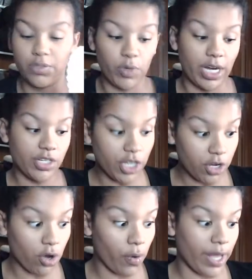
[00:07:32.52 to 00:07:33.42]
when I
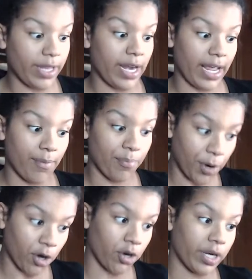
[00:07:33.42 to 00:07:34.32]
do, and then I get
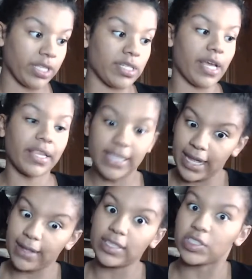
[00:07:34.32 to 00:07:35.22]
burned, it's like,
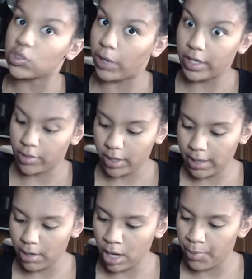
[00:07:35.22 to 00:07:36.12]
see, this is why I
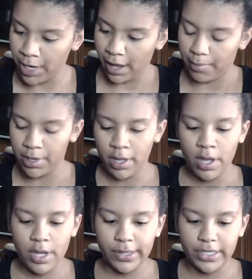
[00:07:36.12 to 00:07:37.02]
don't open up.
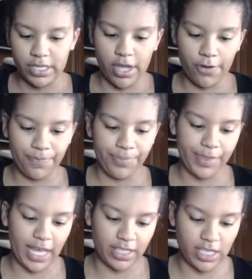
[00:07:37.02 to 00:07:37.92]
So
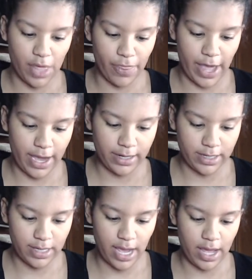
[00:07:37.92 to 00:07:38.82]
that's on
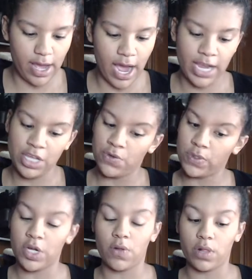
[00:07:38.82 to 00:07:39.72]
that. You
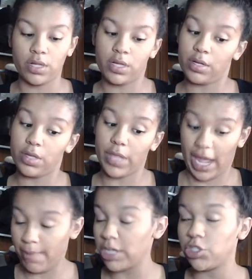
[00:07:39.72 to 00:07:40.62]
don't
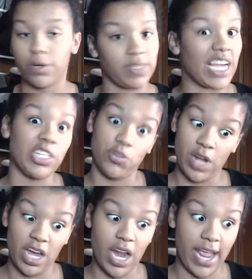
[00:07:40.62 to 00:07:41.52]
like mushrooms. I do
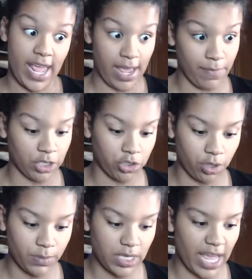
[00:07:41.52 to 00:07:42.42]
not. I hate
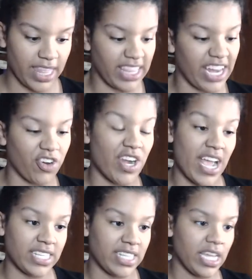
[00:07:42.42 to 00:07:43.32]
mushrooms. I think they are
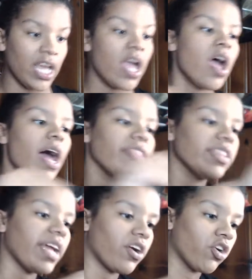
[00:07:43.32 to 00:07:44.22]
nasty. I think
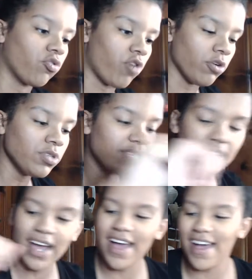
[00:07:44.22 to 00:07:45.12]
they are gross.
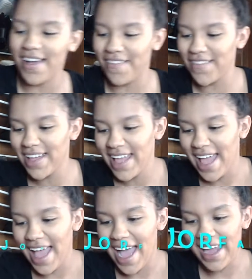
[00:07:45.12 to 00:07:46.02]
And
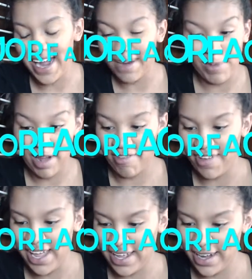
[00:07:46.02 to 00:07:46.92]
I'm not a
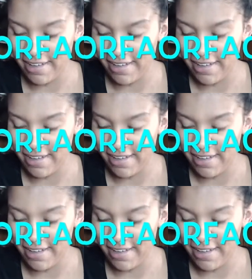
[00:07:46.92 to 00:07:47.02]
fan of